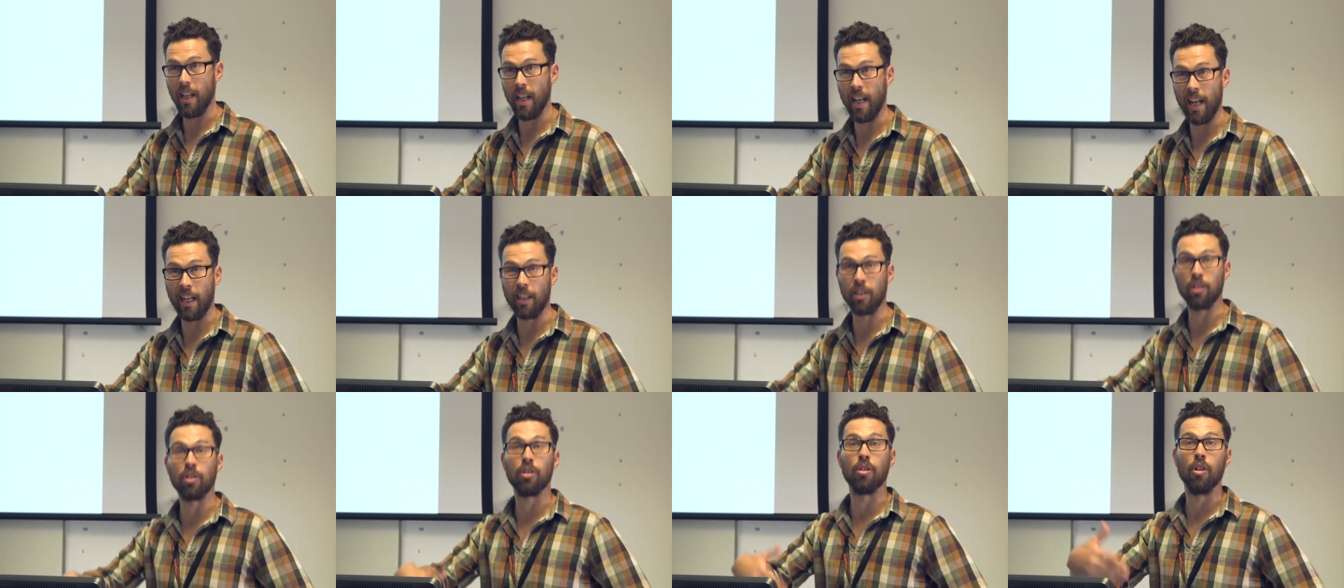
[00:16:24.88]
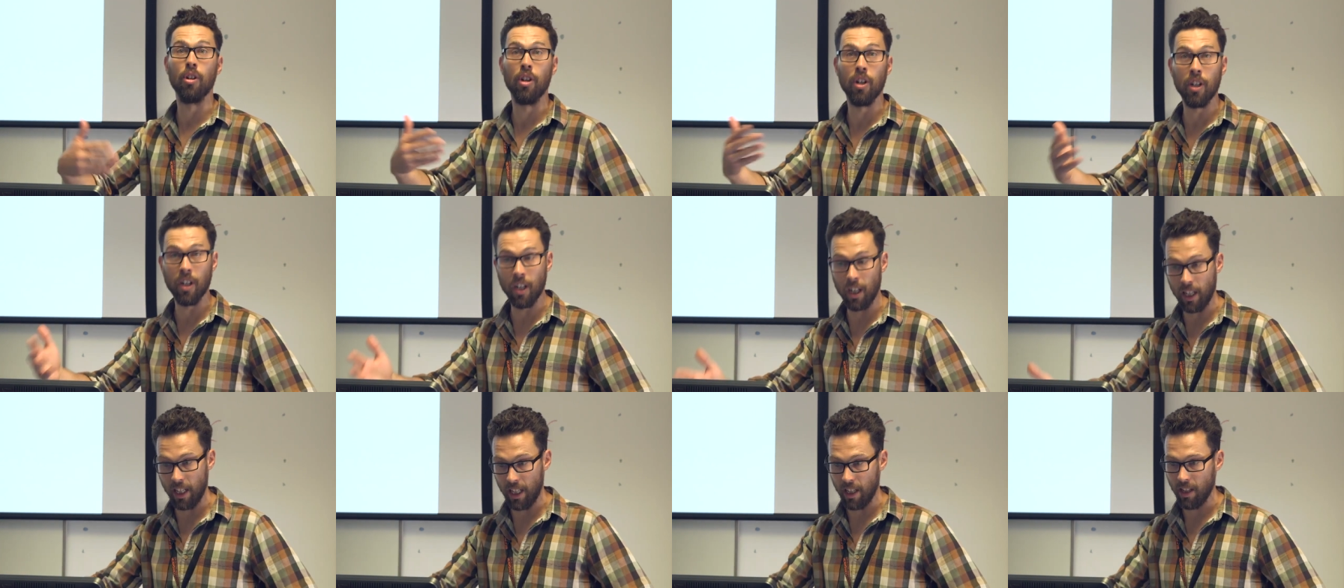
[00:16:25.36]

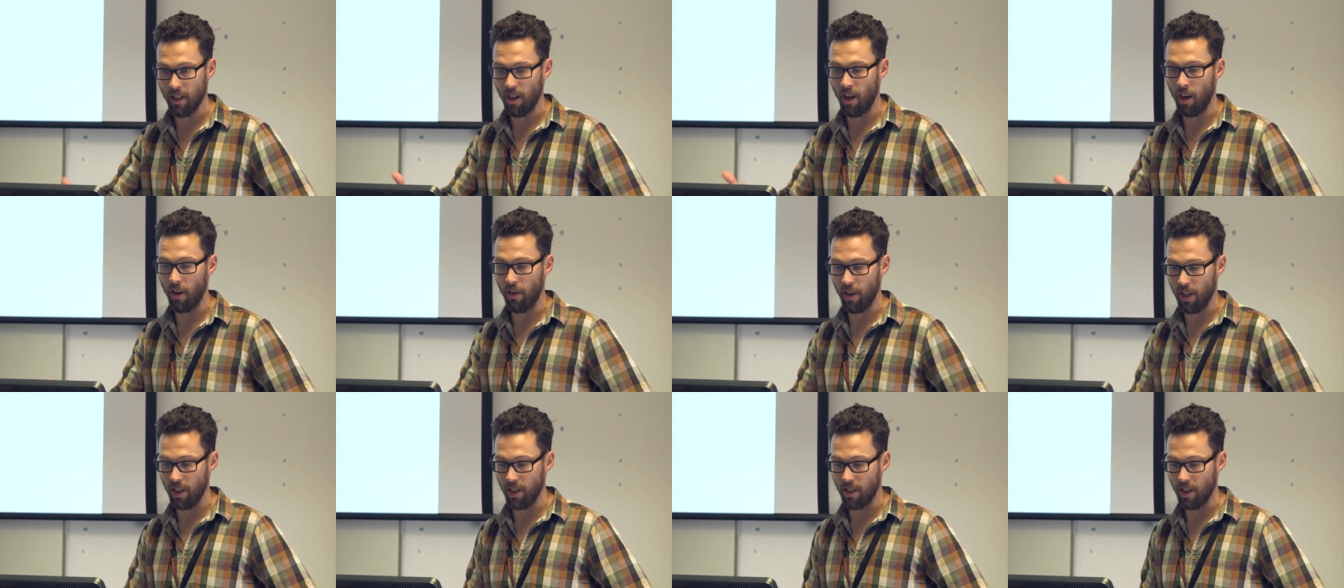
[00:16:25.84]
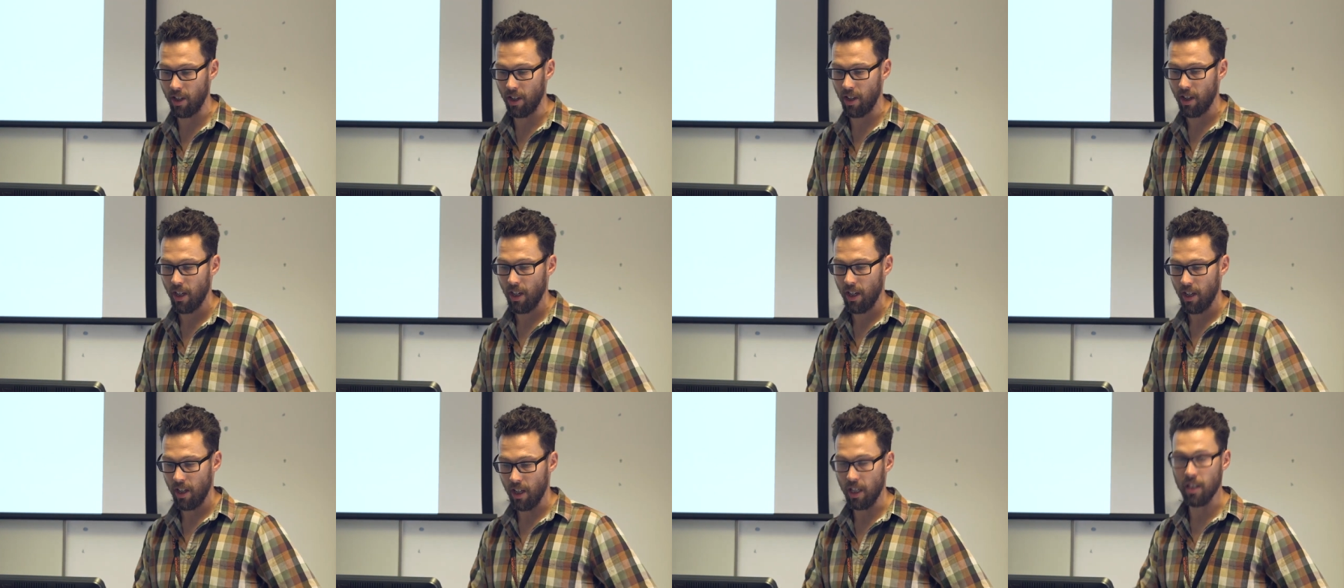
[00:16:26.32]
externally oriented
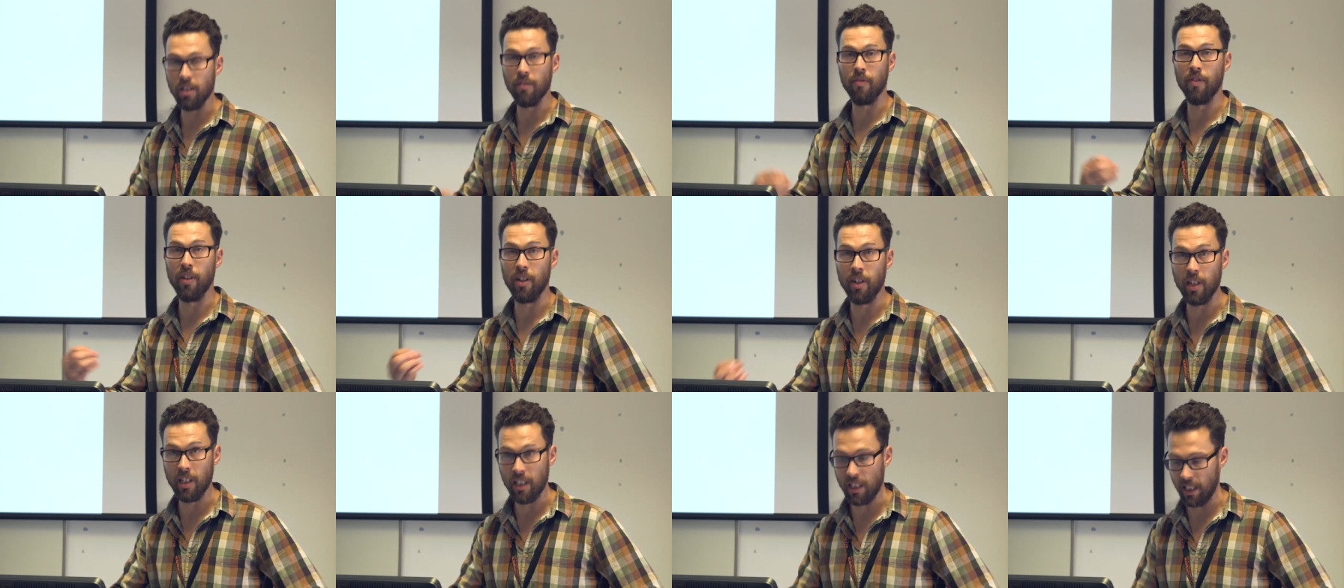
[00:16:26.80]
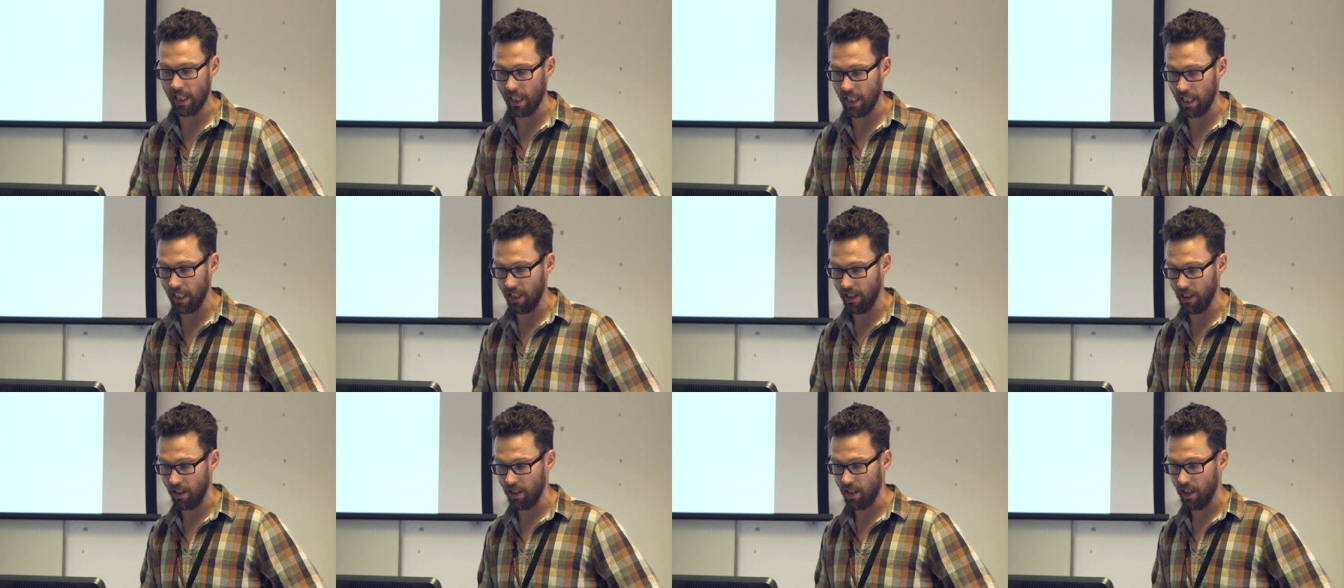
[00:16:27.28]
is very
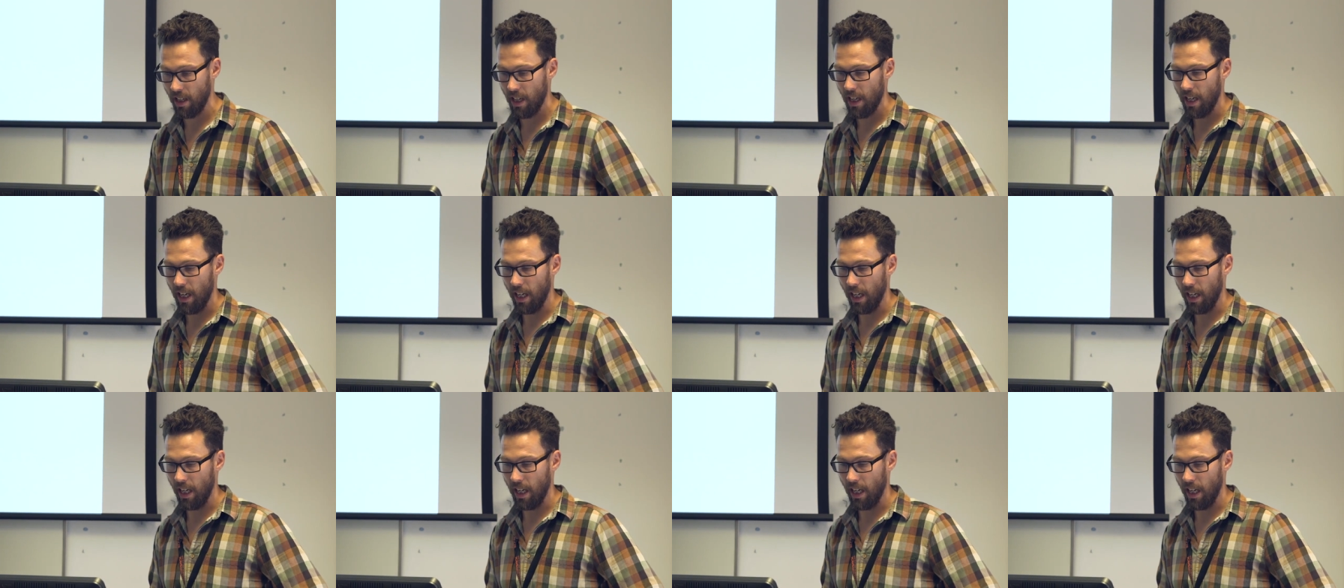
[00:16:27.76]
salient.